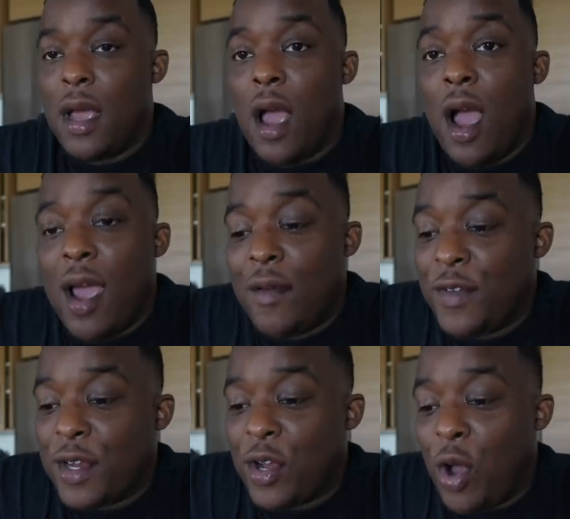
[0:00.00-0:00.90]
all right, I'm
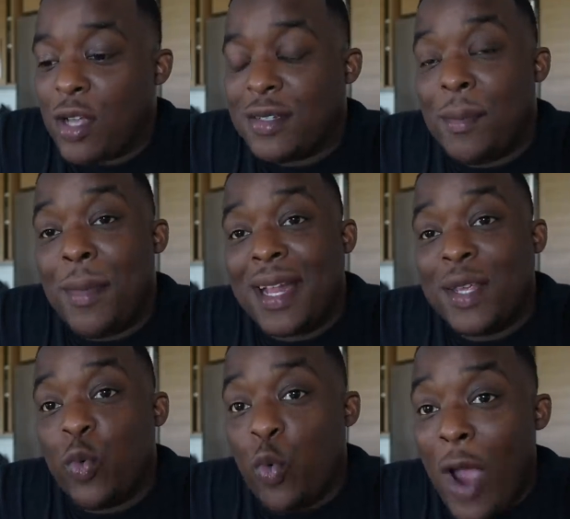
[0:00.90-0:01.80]
finna call
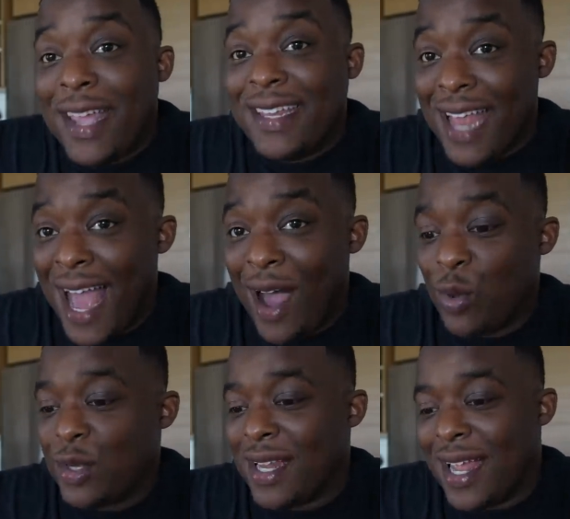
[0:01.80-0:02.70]
somebody right
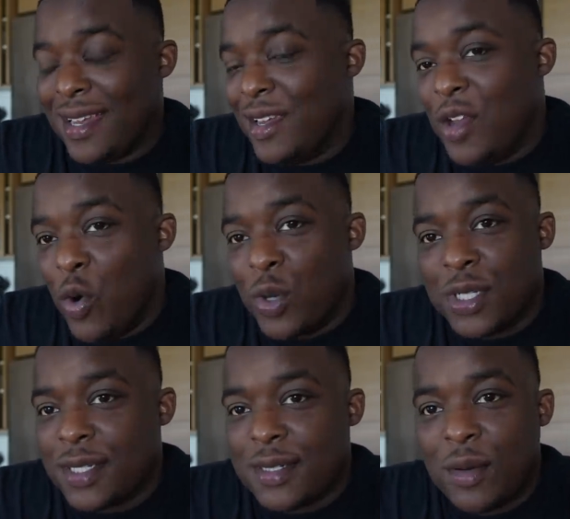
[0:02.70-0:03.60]
now that I know
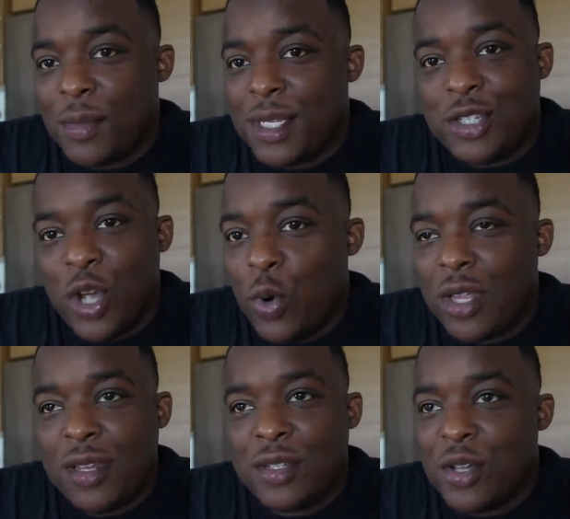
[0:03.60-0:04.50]
is just gonna be
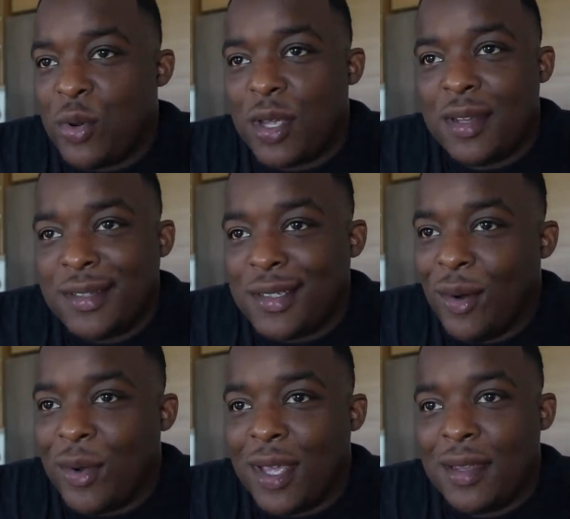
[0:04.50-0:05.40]
joking and joking and
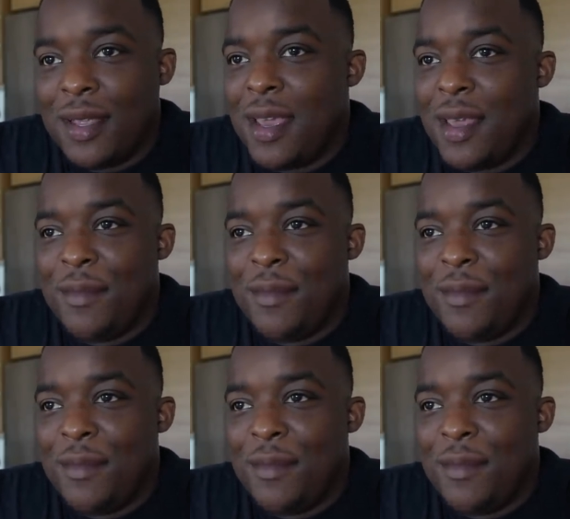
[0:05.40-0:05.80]
joking